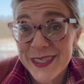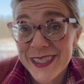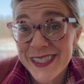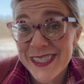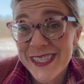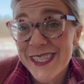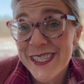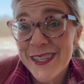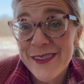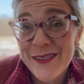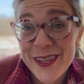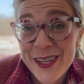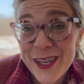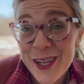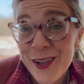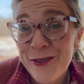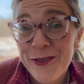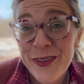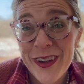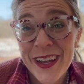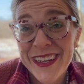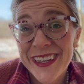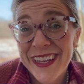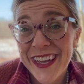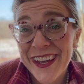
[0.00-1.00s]
And so then you
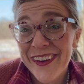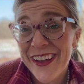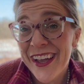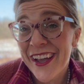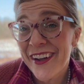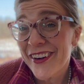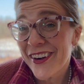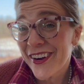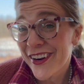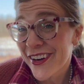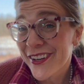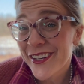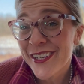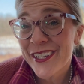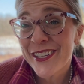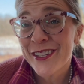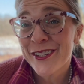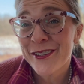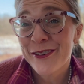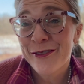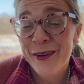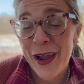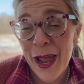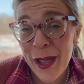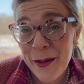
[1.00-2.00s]
find out how hardy
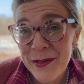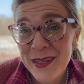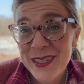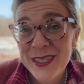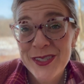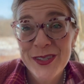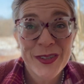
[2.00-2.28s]
your rabbits